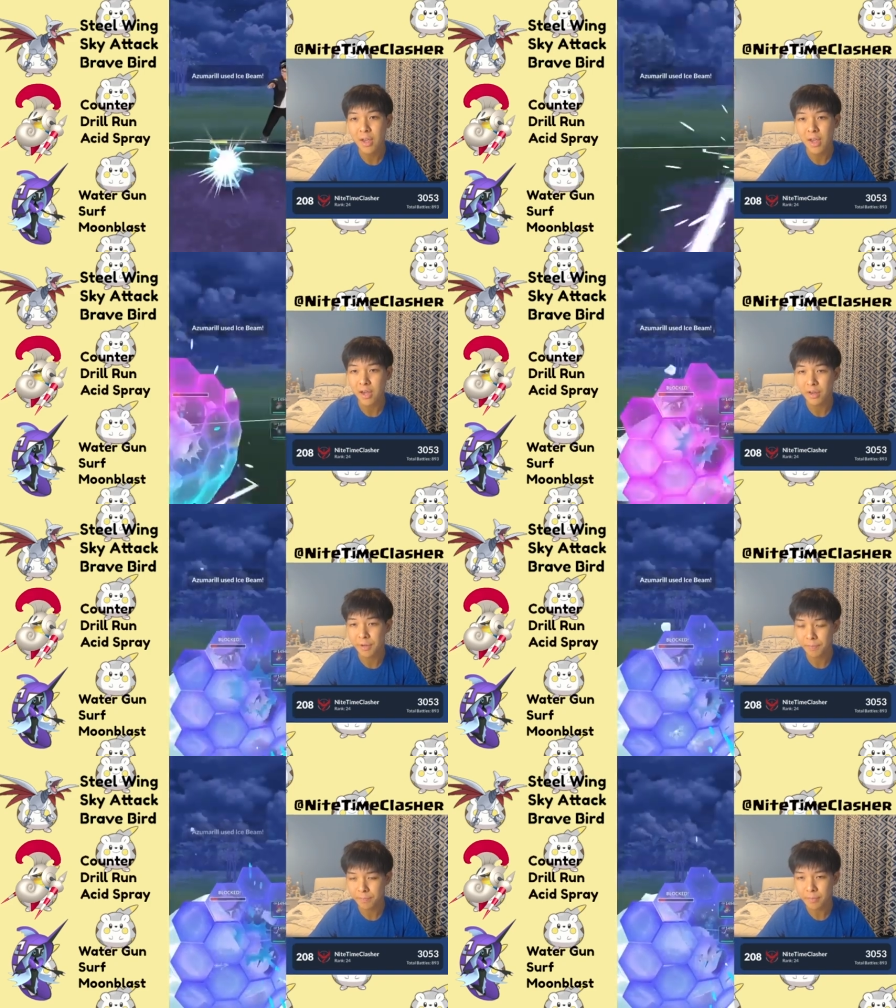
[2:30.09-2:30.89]
And
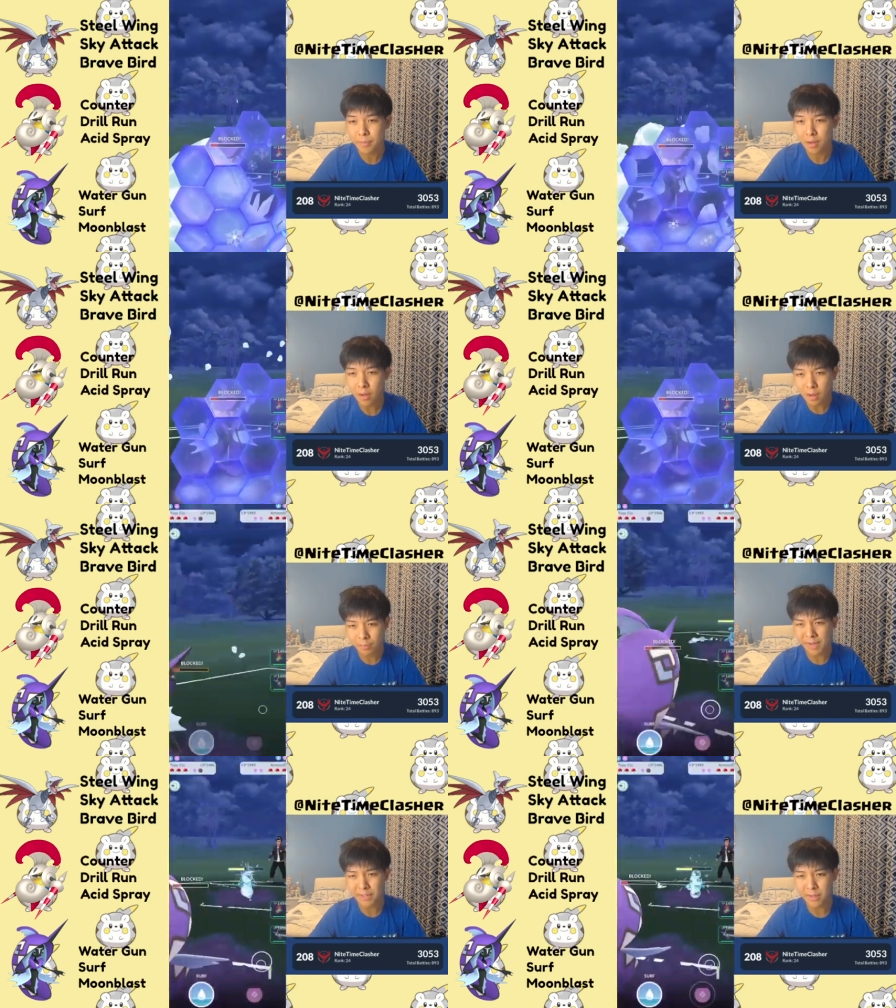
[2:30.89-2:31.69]

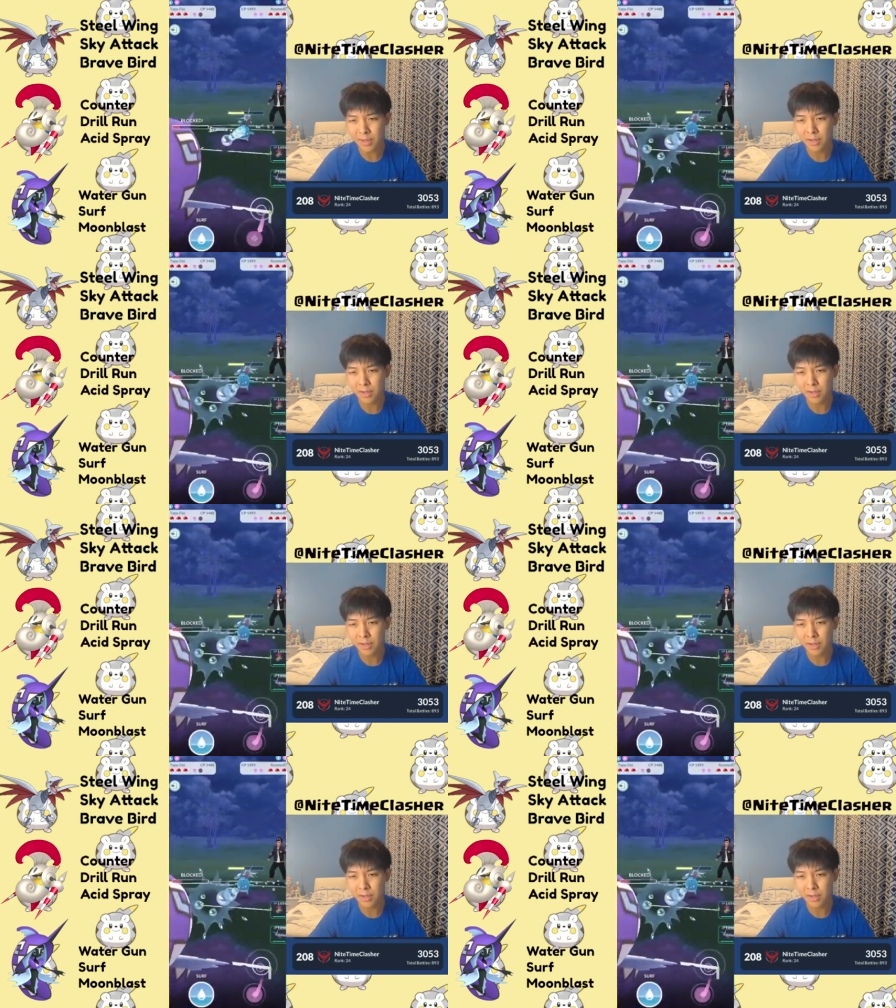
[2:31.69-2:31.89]
basically,